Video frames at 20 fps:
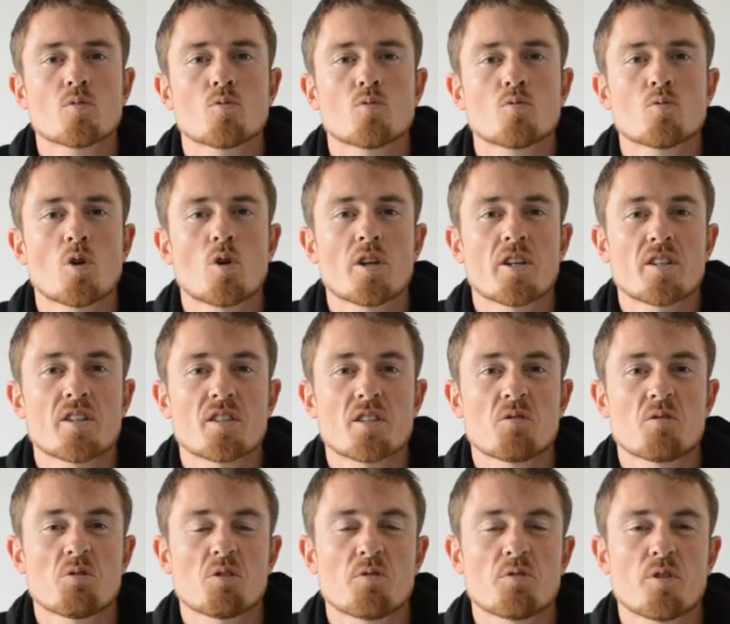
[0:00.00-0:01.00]
What is it?
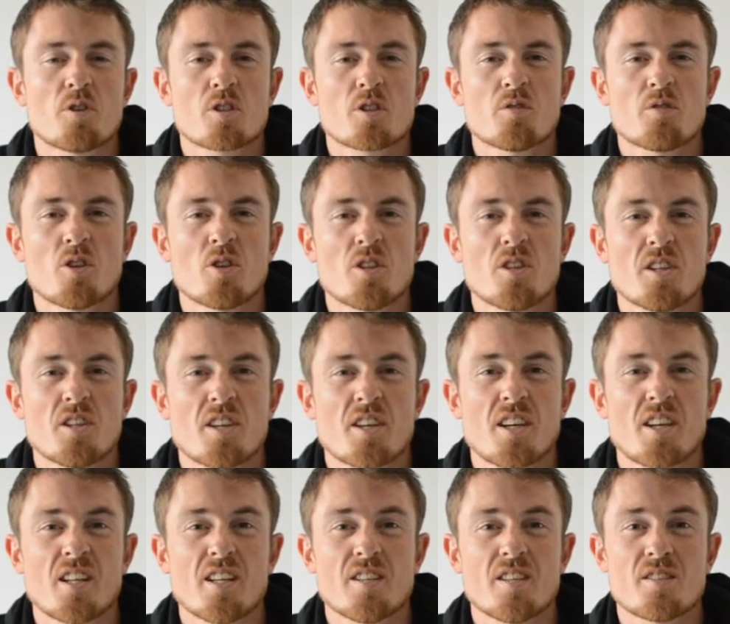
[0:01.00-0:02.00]
Well, first of all, the
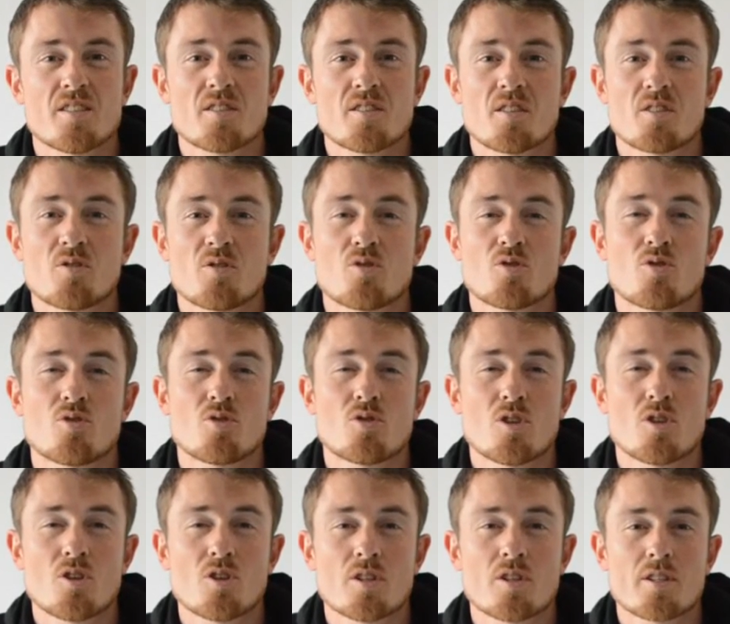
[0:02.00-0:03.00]
Achilles is a
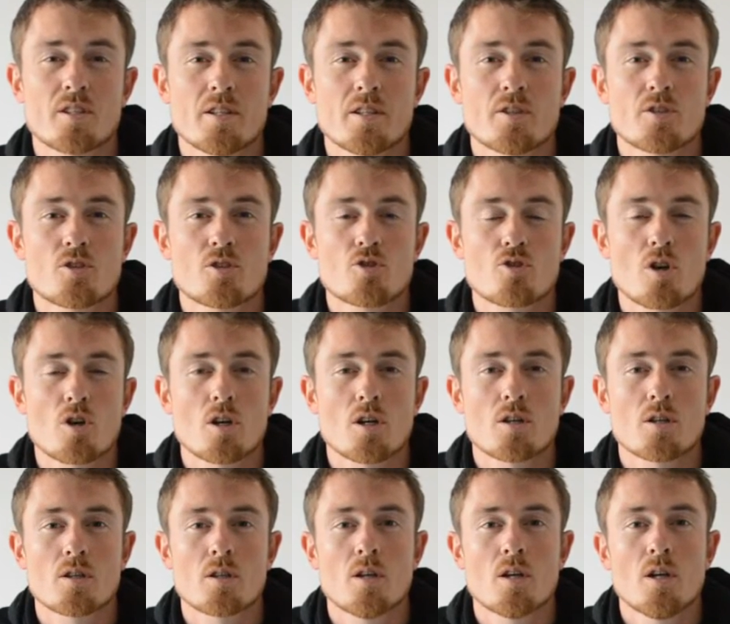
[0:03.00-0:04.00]
seriously
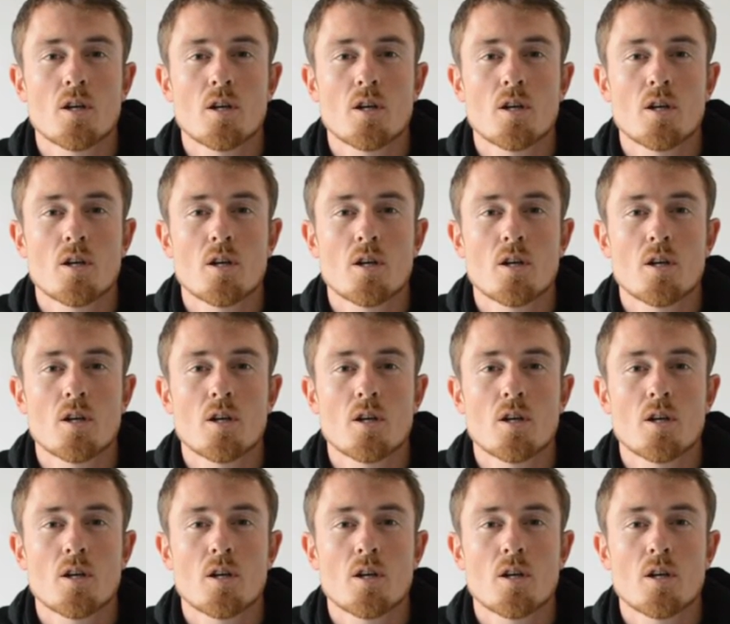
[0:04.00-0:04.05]
strong